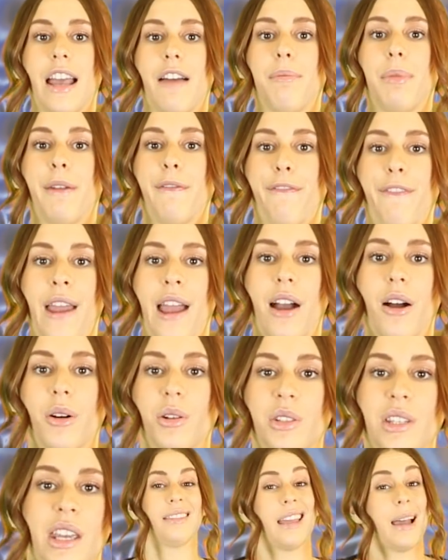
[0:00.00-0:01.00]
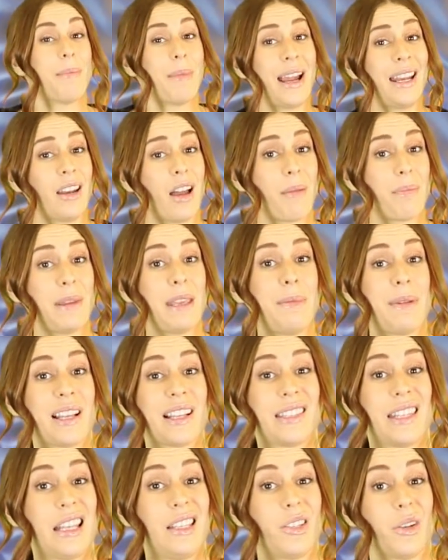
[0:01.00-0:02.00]
have been found, that might not be
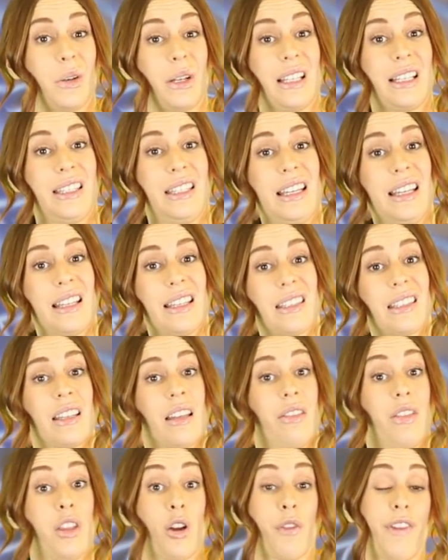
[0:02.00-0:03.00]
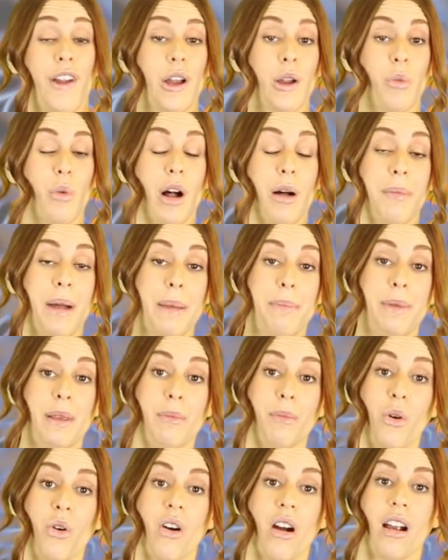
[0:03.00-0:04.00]
because they don't exist, there very well might be
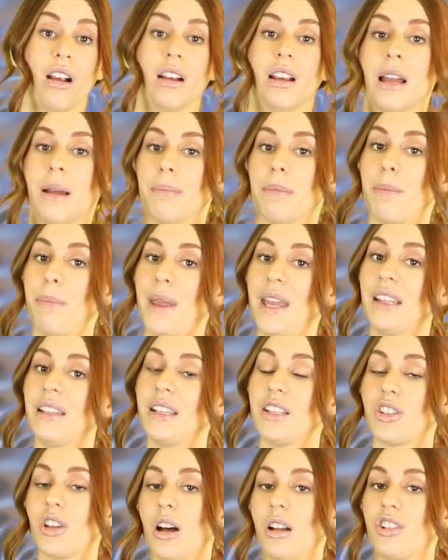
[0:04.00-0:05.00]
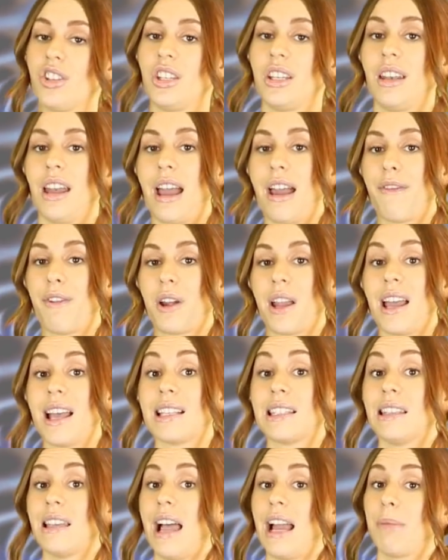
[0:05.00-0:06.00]
more, but paleontology in Africa
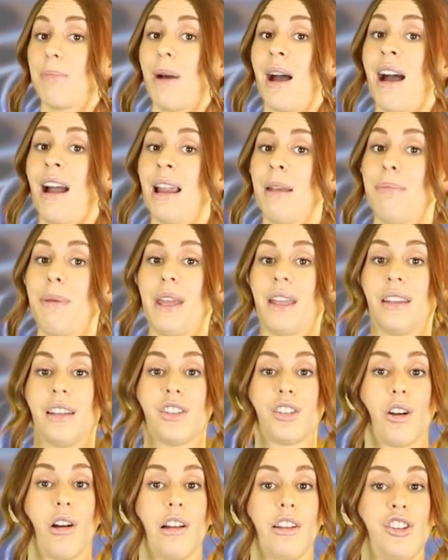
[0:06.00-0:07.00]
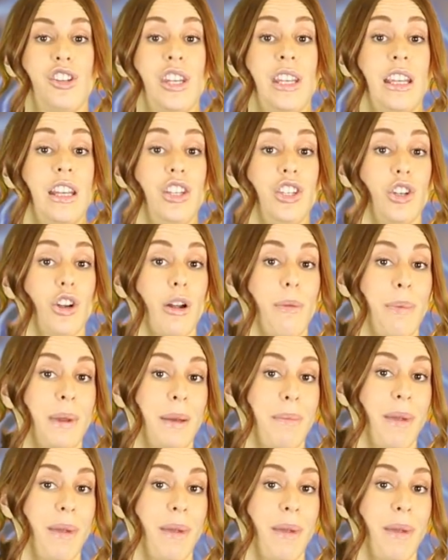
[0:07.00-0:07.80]
has lagged behind paleontology in Europe and